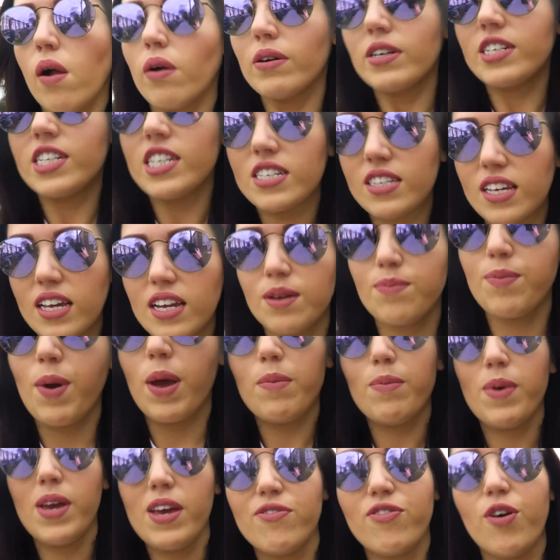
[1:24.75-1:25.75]
which is gonna
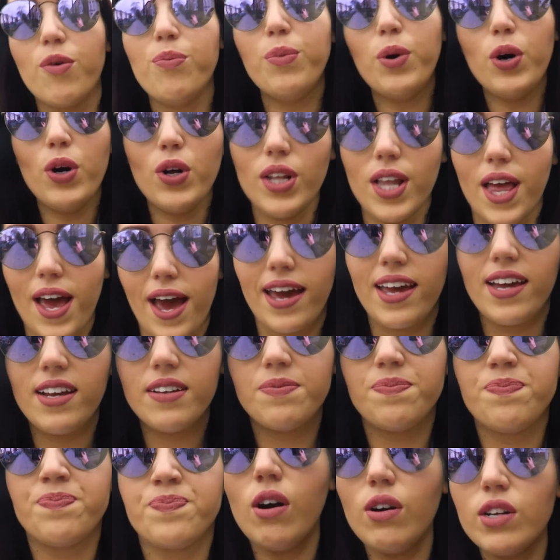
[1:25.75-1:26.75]
make me even more late.
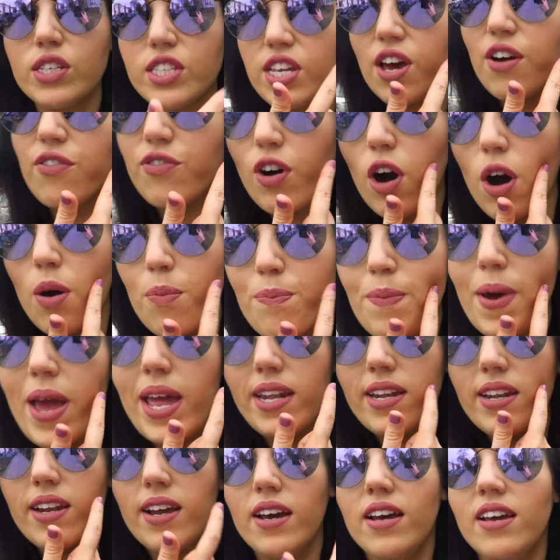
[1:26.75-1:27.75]
Also, I've got a
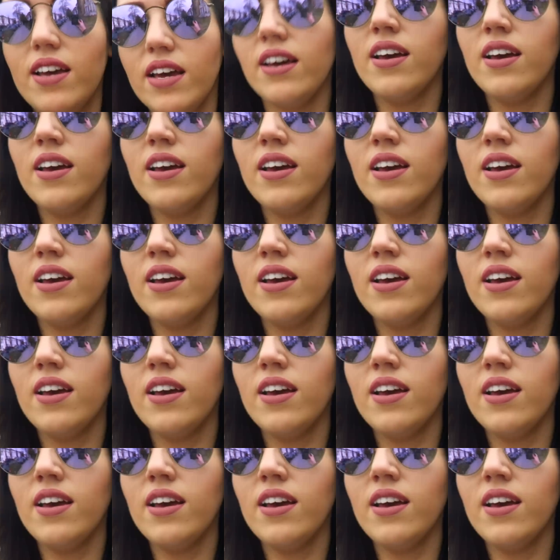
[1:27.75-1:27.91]
mint.